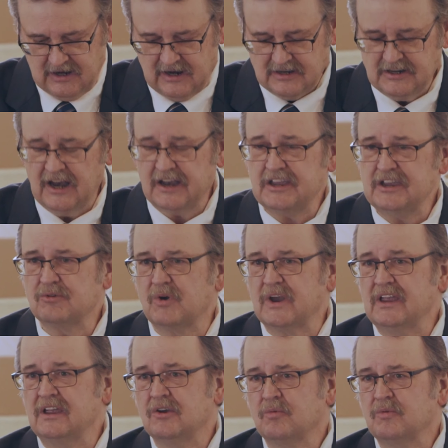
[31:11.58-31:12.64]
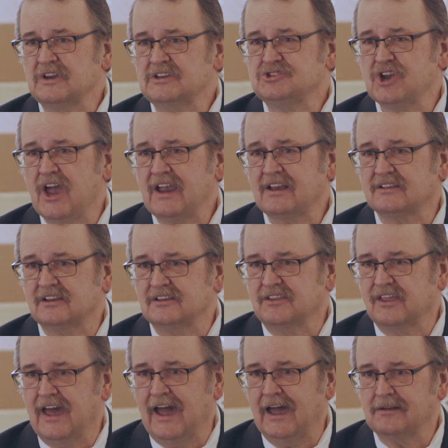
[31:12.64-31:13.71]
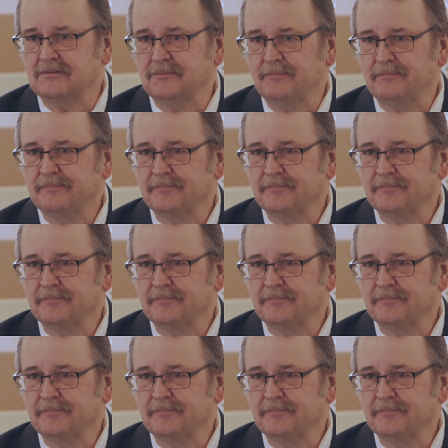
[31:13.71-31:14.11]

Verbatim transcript: And yet he re- rejected that.